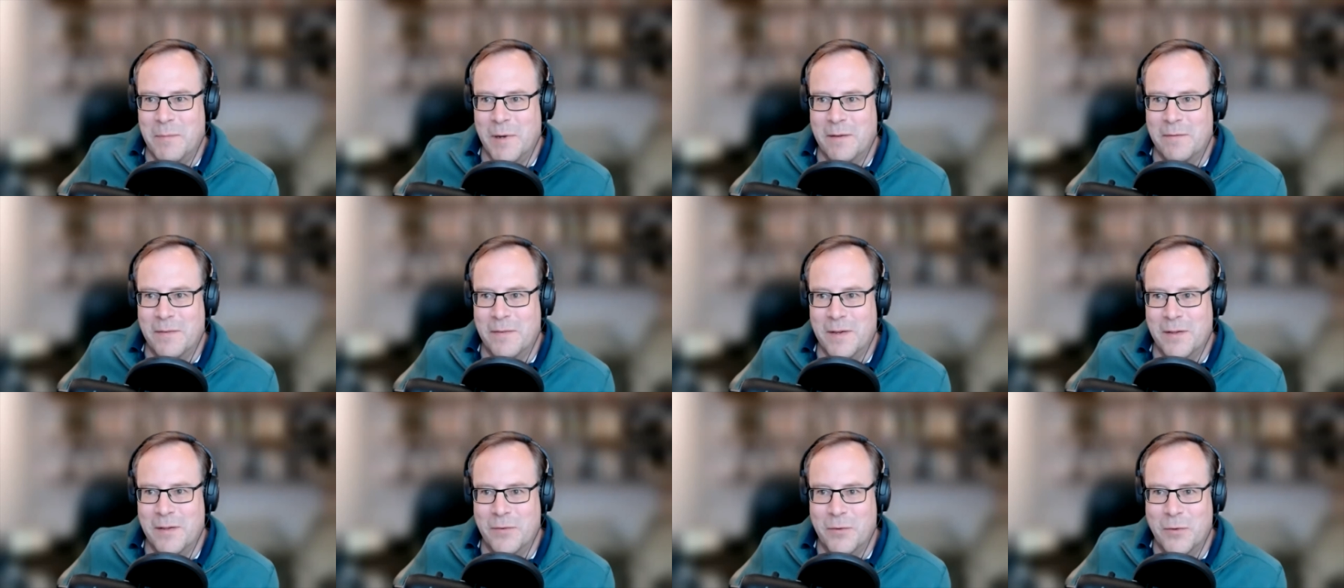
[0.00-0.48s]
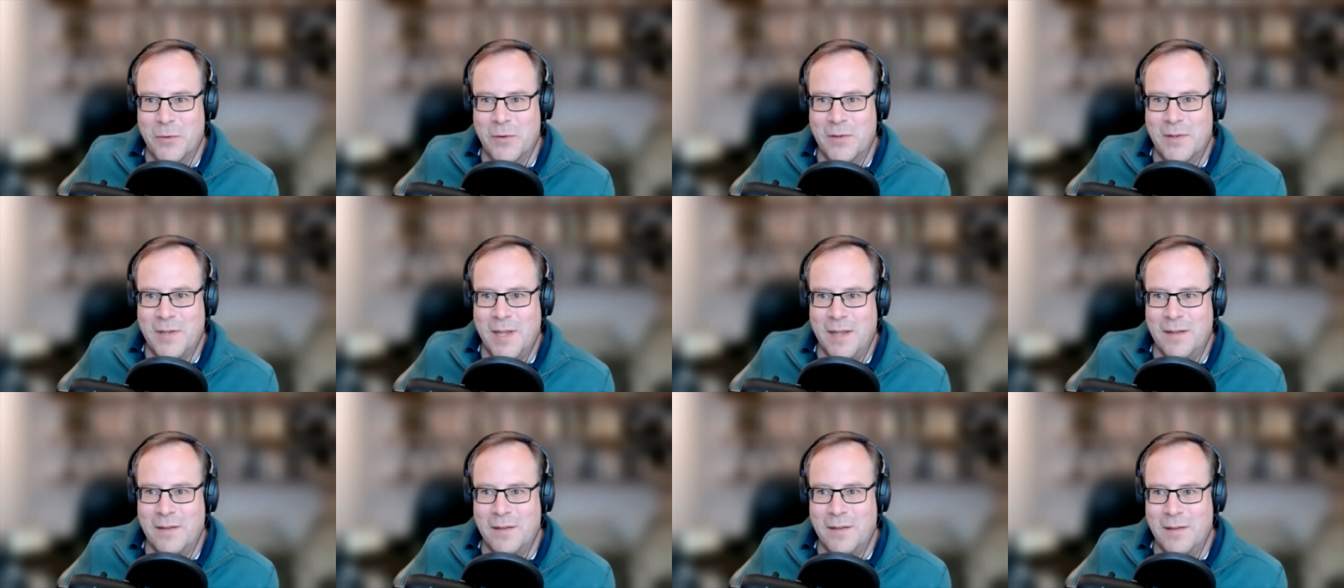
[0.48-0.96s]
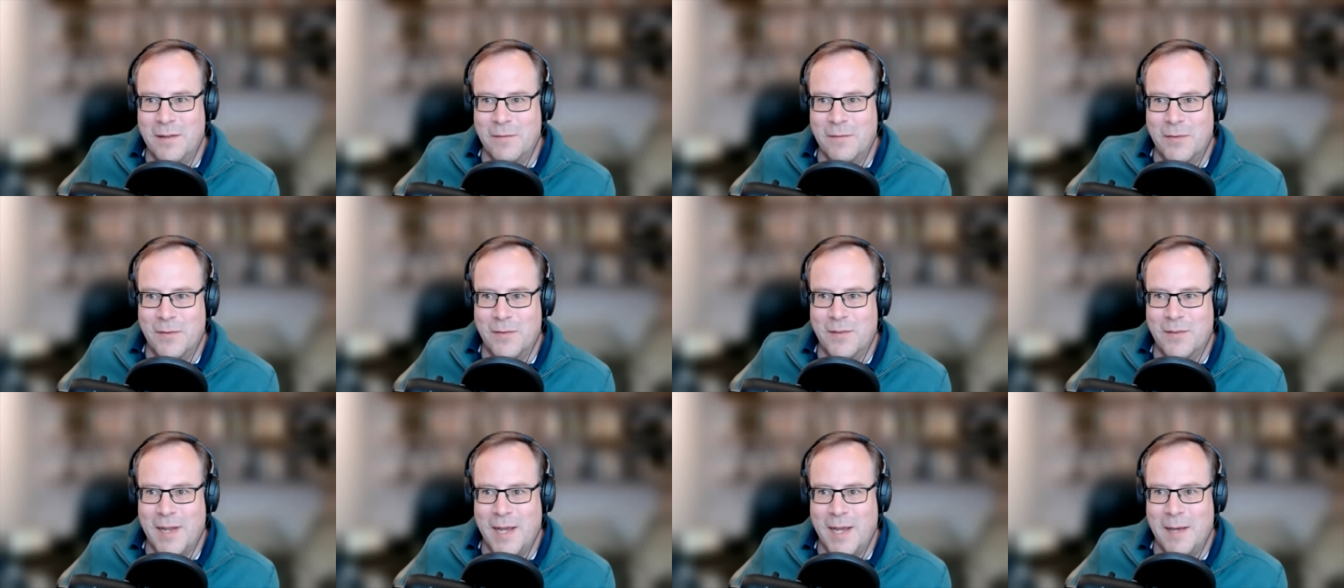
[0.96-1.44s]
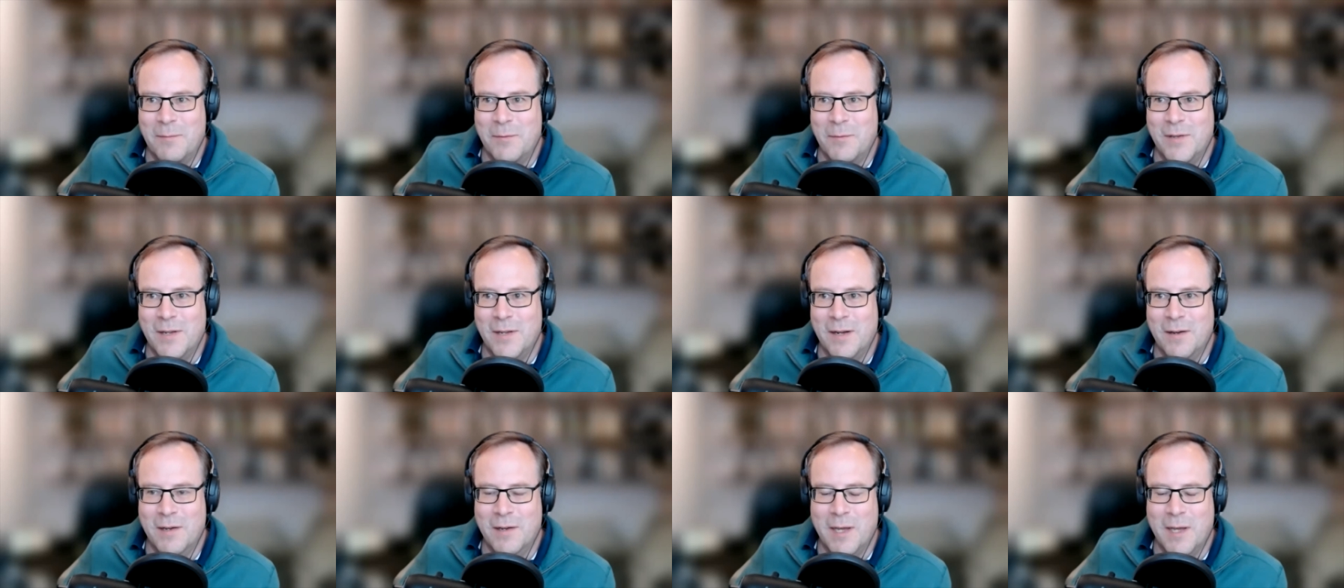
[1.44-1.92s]
sort of tentative steps you know a
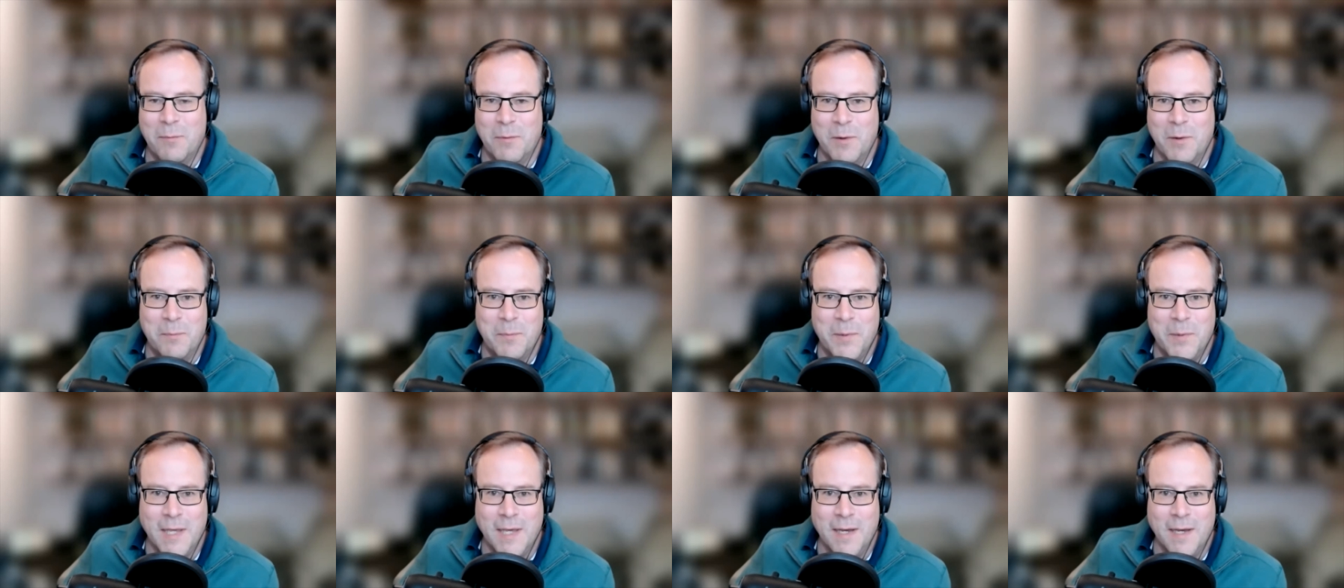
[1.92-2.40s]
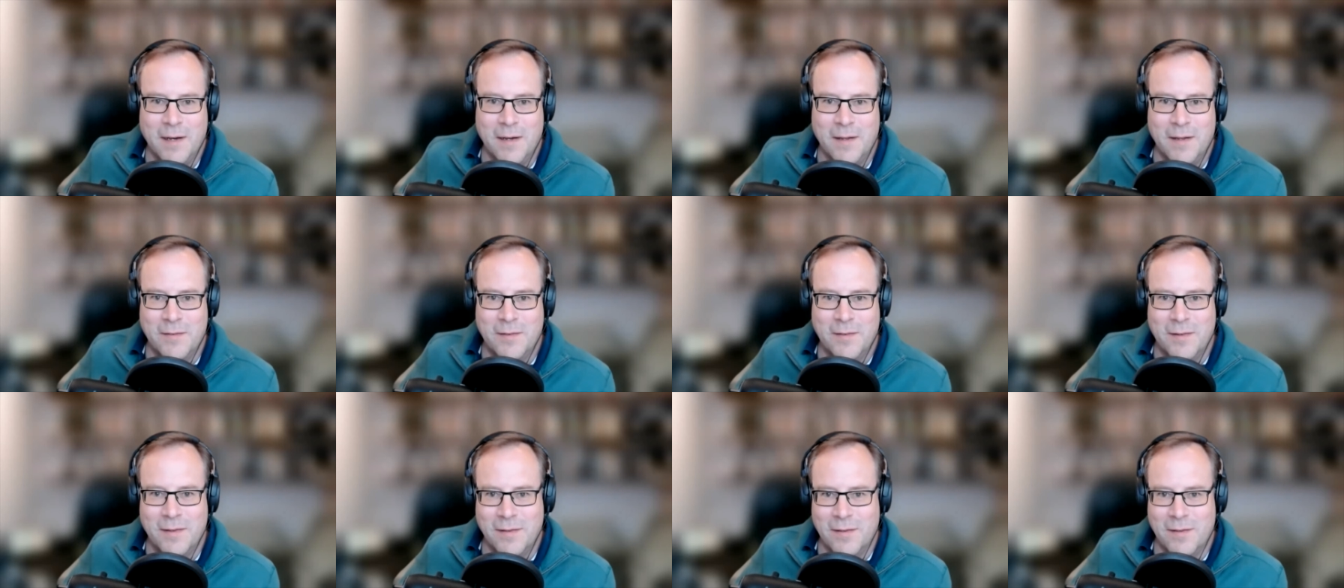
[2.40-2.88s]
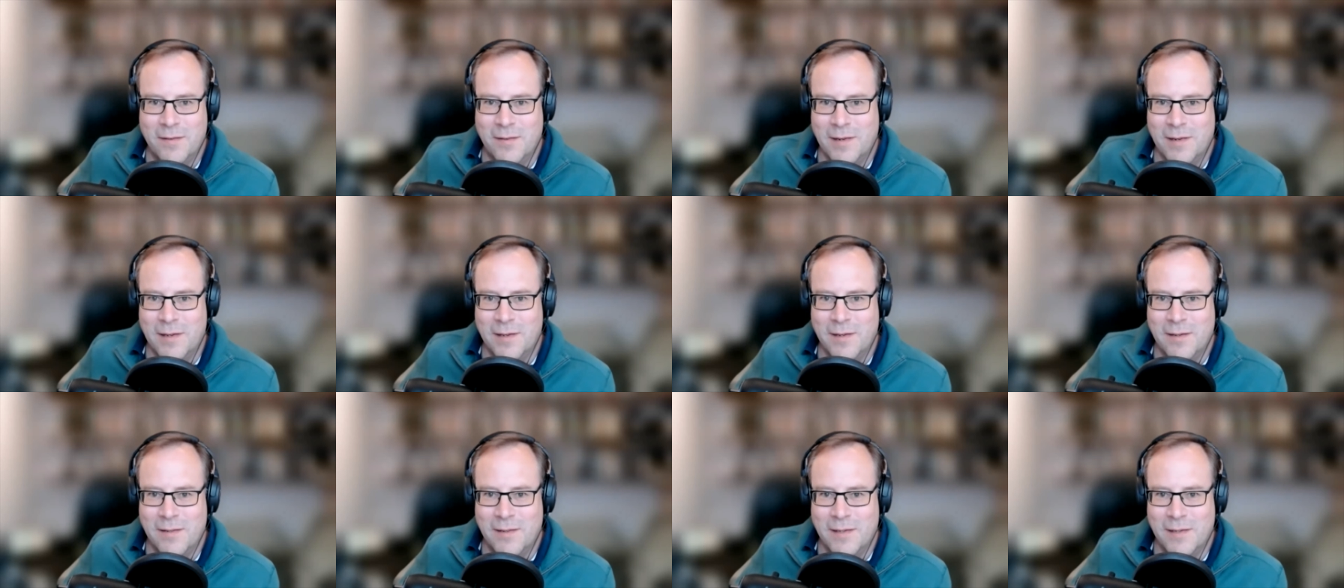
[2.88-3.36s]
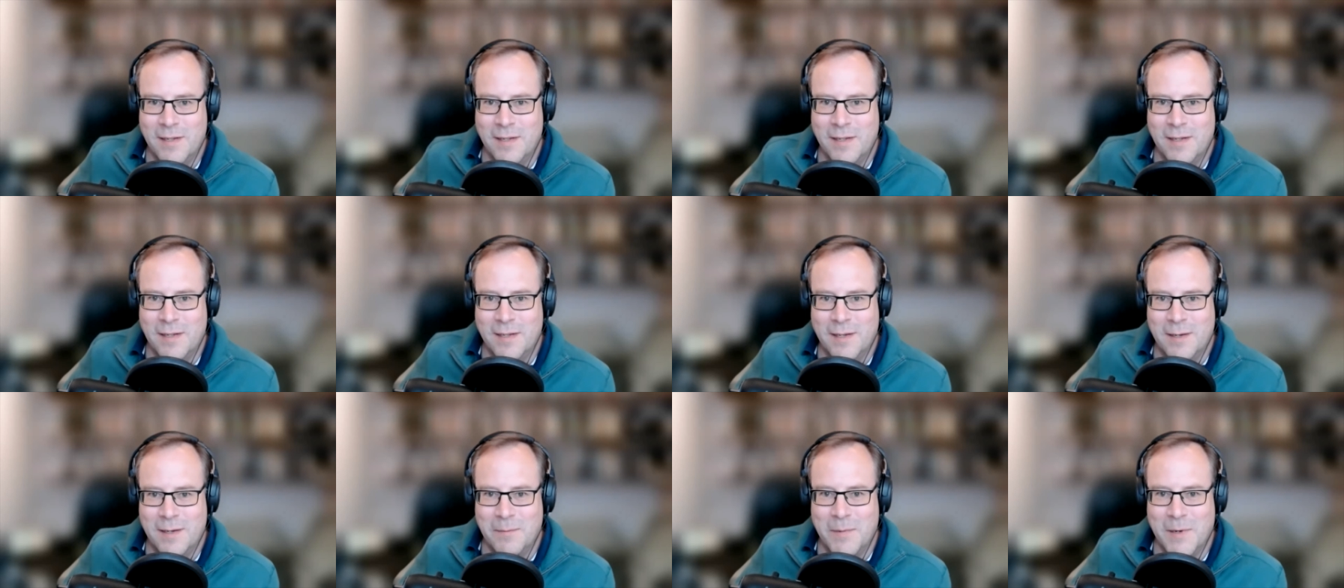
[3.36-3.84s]
couple of prs to the solidity
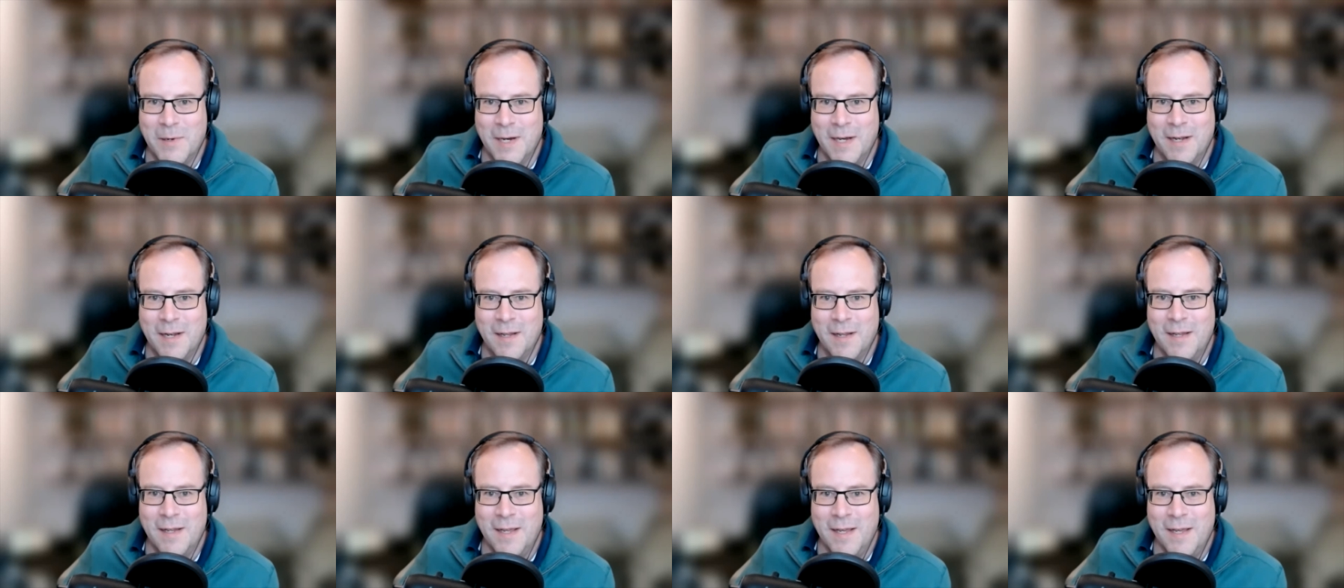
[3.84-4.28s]
compiler